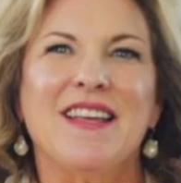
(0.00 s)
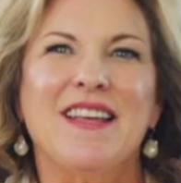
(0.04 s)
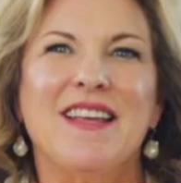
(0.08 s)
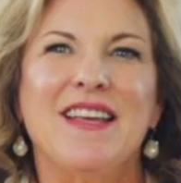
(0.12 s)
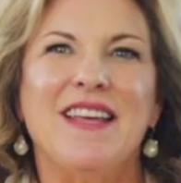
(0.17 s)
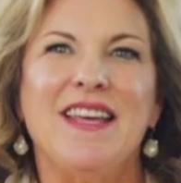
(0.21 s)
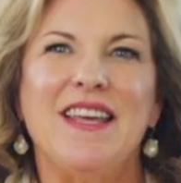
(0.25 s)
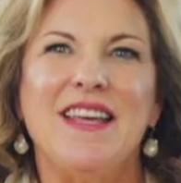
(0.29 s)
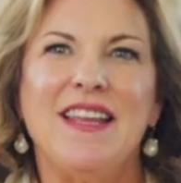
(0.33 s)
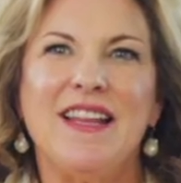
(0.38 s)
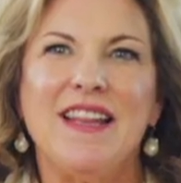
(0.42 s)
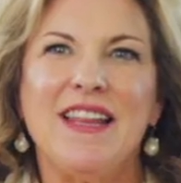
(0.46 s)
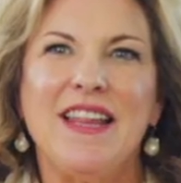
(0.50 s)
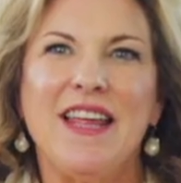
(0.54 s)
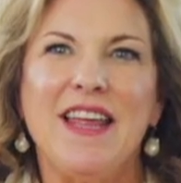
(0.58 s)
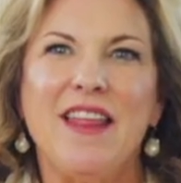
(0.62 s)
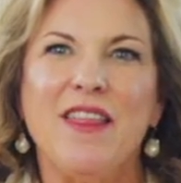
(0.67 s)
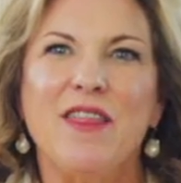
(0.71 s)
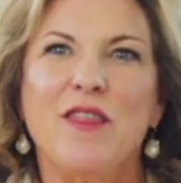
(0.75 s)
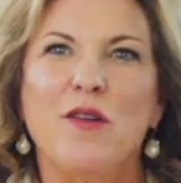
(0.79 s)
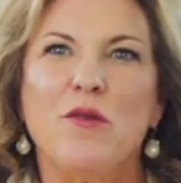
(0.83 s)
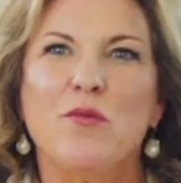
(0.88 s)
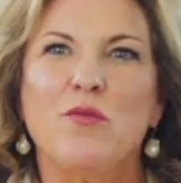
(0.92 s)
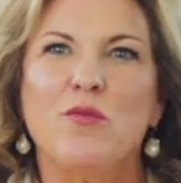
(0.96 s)

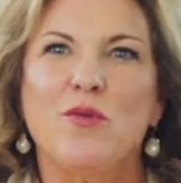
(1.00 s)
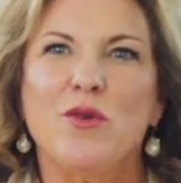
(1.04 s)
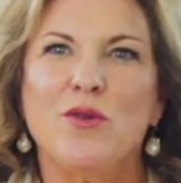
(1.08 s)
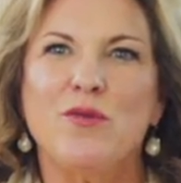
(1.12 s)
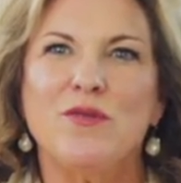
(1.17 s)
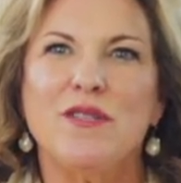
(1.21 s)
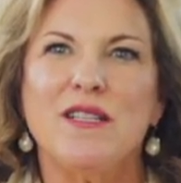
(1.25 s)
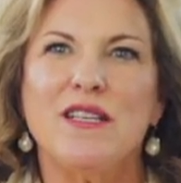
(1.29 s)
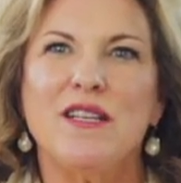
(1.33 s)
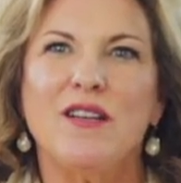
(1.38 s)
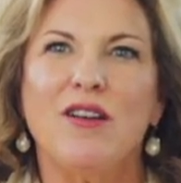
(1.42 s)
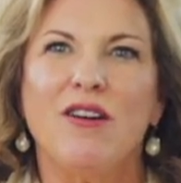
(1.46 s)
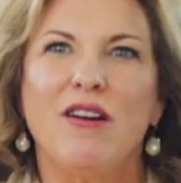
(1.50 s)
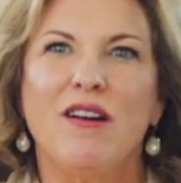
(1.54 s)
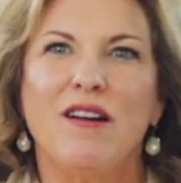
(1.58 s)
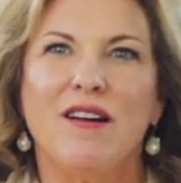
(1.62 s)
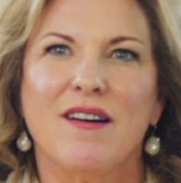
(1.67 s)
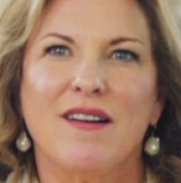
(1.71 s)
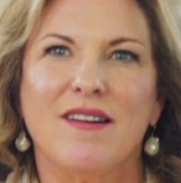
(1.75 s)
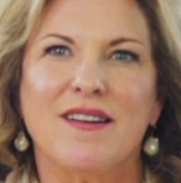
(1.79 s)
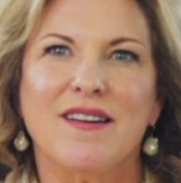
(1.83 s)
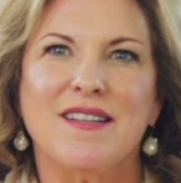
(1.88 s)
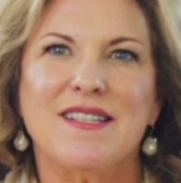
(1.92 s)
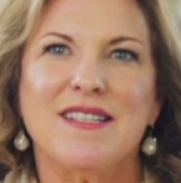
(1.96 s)
Healing the wounded
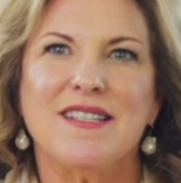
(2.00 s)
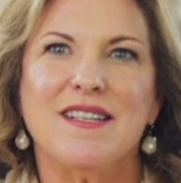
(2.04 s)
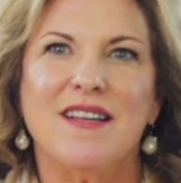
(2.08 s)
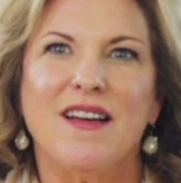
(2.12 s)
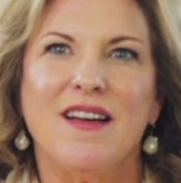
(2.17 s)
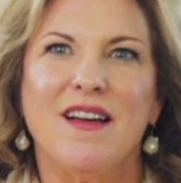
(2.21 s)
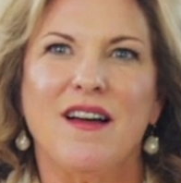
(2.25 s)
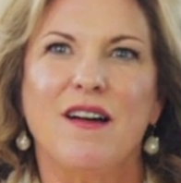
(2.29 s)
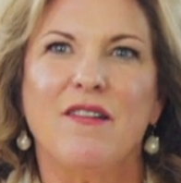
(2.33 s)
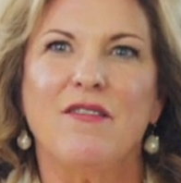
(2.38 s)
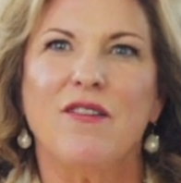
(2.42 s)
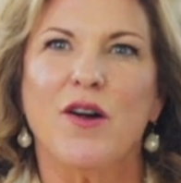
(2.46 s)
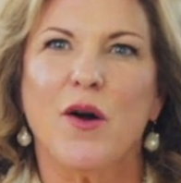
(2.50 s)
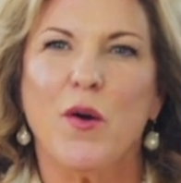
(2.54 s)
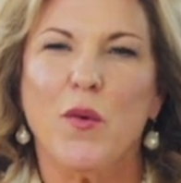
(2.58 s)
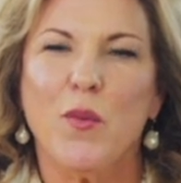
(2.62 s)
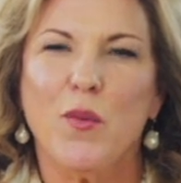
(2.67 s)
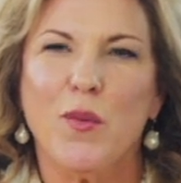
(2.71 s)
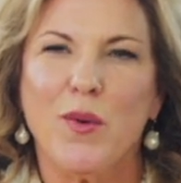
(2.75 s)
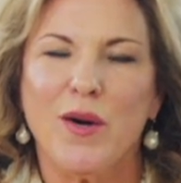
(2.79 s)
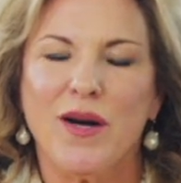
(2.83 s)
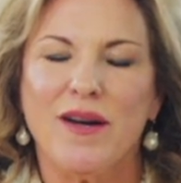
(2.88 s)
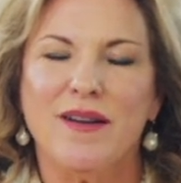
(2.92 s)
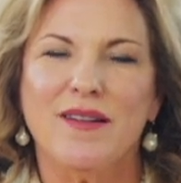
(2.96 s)
heart of our
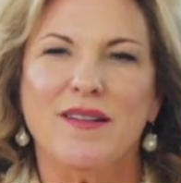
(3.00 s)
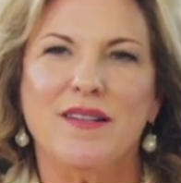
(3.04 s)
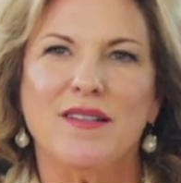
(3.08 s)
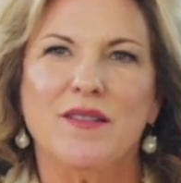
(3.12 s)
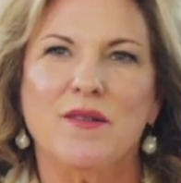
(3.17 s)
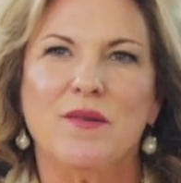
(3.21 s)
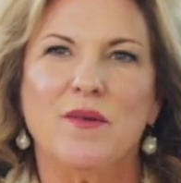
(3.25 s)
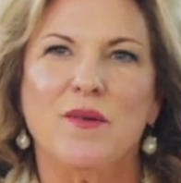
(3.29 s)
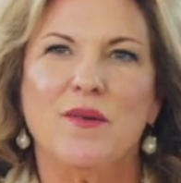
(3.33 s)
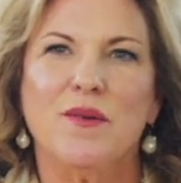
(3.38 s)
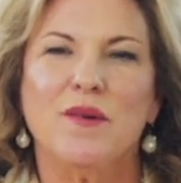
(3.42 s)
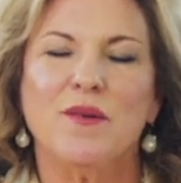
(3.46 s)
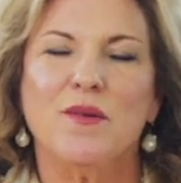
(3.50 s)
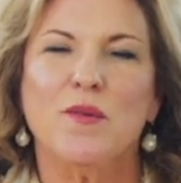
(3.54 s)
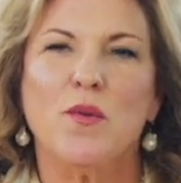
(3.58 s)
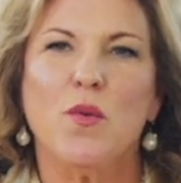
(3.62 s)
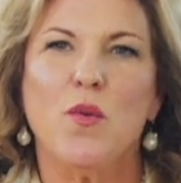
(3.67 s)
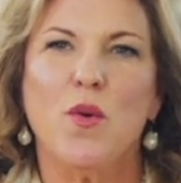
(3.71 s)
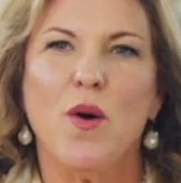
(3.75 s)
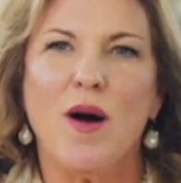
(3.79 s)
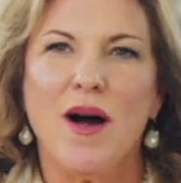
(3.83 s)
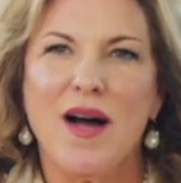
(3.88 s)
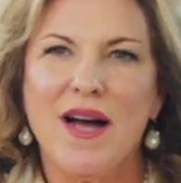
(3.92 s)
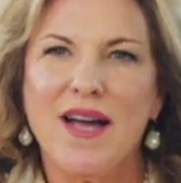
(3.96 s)
world.
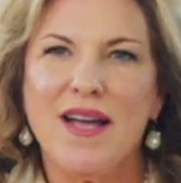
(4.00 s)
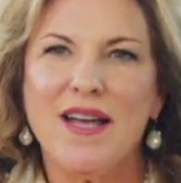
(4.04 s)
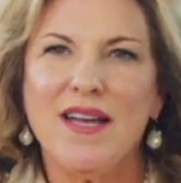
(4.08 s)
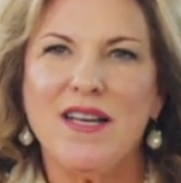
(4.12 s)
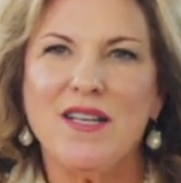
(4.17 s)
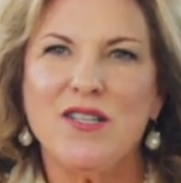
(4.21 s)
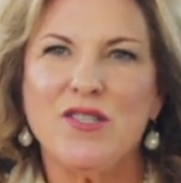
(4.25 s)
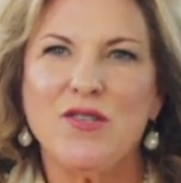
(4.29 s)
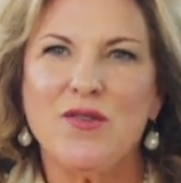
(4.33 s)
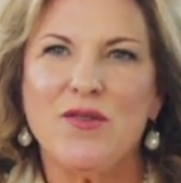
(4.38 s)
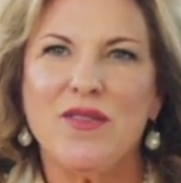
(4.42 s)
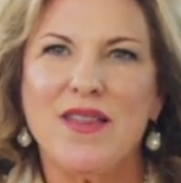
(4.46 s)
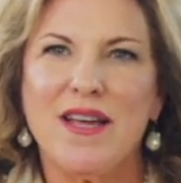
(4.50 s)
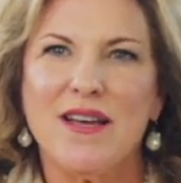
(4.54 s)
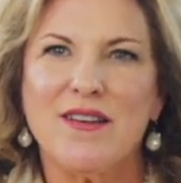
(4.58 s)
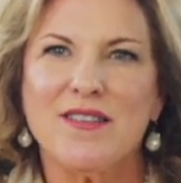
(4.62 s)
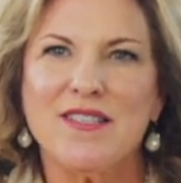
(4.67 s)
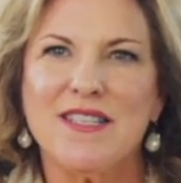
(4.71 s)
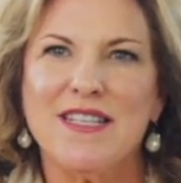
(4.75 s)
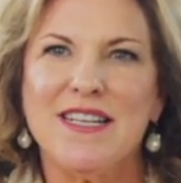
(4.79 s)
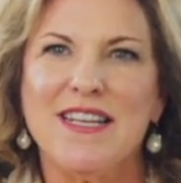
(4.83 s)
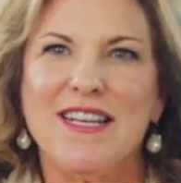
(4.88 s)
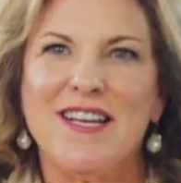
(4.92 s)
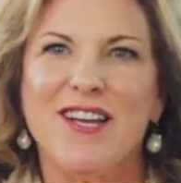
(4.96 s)
Why
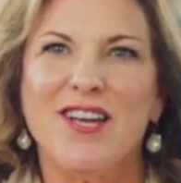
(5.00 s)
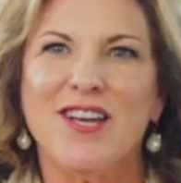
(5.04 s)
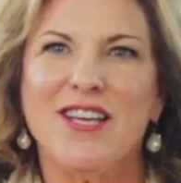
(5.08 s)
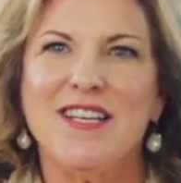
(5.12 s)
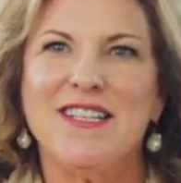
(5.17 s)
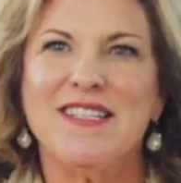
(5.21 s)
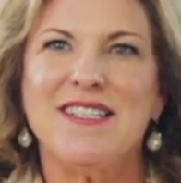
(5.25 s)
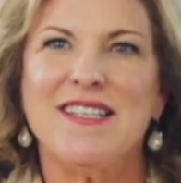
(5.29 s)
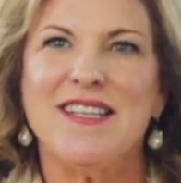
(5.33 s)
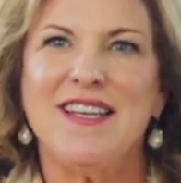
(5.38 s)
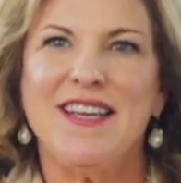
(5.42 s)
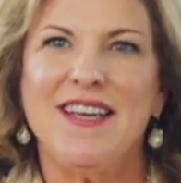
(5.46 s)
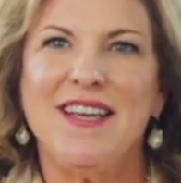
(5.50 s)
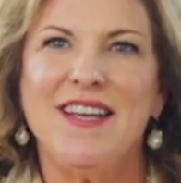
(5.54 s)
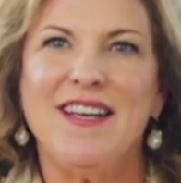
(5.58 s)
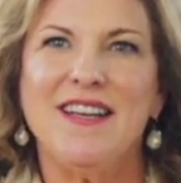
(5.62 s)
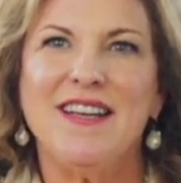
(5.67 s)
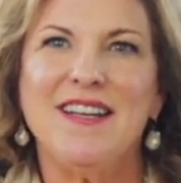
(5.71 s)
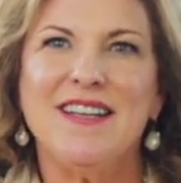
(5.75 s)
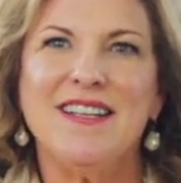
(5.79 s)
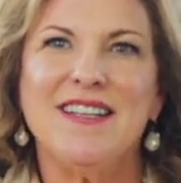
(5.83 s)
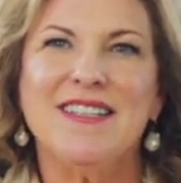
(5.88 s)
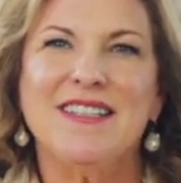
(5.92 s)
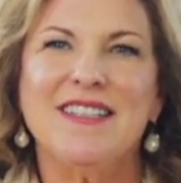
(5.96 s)

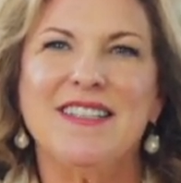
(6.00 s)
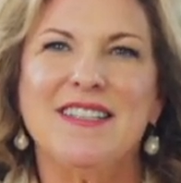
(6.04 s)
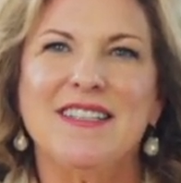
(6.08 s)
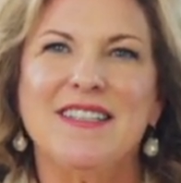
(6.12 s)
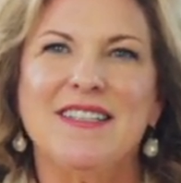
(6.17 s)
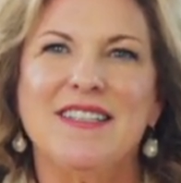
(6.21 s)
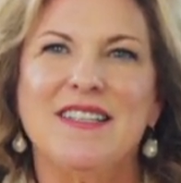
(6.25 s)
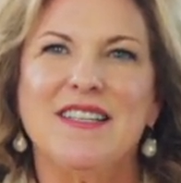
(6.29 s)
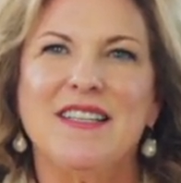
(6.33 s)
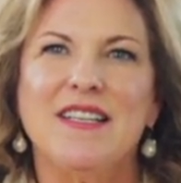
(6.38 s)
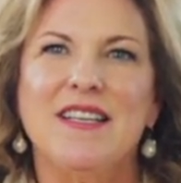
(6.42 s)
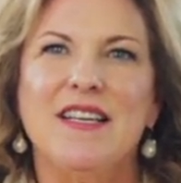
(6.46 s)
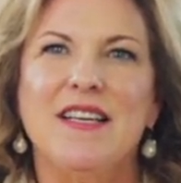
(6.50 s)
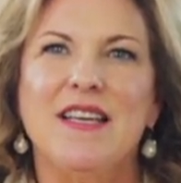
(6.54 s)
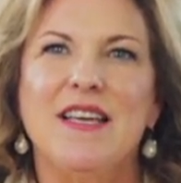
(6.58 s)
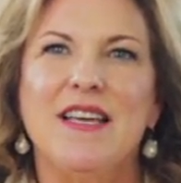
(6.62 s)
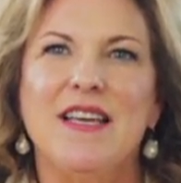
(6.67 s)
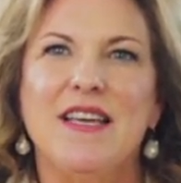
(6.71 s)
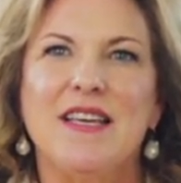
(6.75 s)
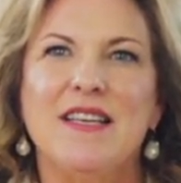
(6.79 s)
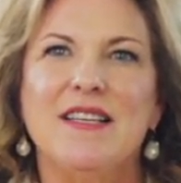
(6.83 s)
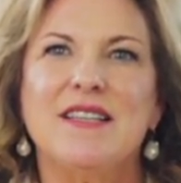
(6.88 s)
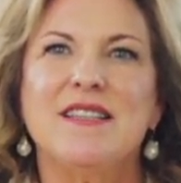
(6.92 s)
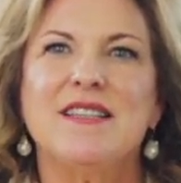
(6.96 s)
2019
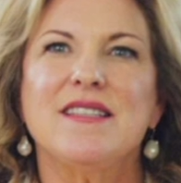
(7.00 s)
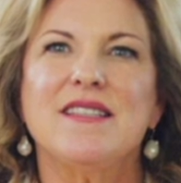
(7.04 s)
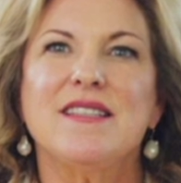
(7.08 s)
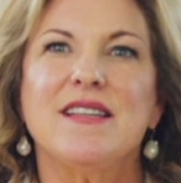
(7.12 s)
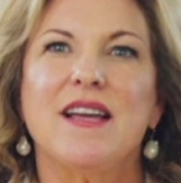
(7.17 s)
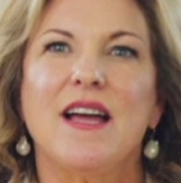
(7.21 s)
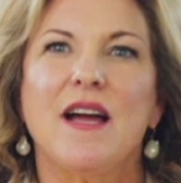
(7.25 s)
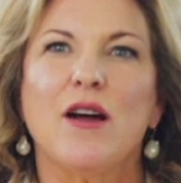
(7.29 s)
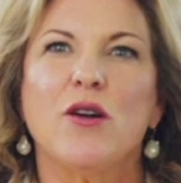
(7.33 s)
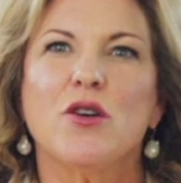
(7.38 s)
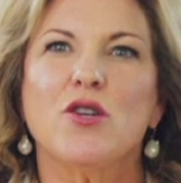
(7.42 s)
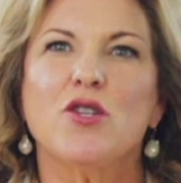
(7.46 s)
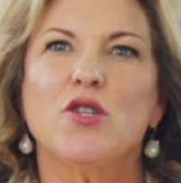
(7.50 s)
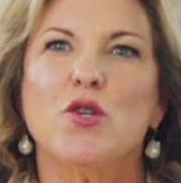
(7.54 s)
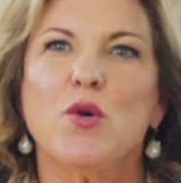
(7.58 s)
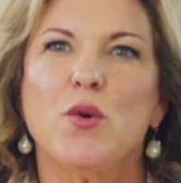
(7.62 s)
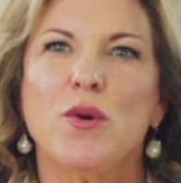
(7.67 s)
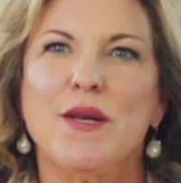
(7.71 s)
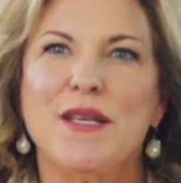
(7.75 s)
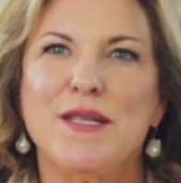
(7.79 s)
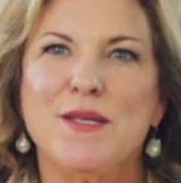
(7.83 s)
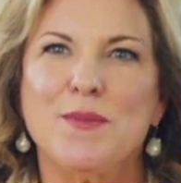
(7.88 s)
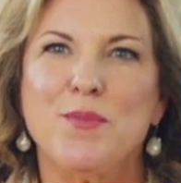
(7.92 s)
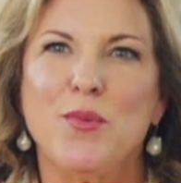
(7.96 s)
is our
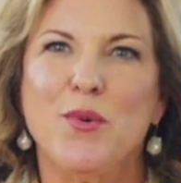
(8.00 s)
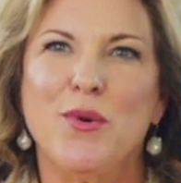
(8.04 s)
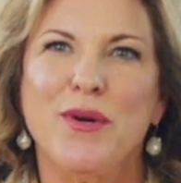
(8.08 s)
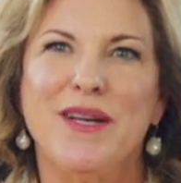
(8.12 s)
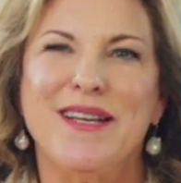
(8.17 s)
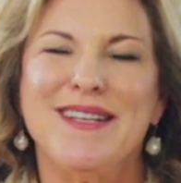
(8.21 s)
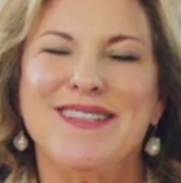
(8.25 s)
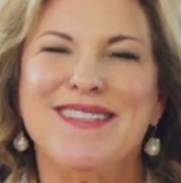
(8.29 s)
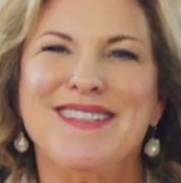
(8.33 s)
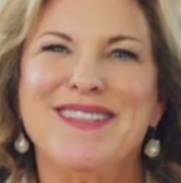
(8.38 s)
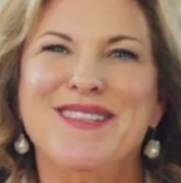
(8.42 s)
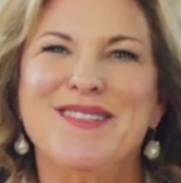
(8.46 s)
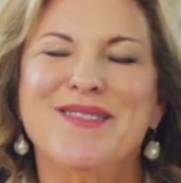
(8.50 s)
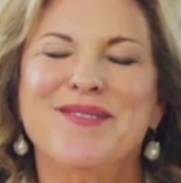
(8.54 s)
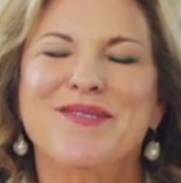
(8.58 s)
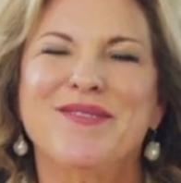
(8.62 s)
choice point.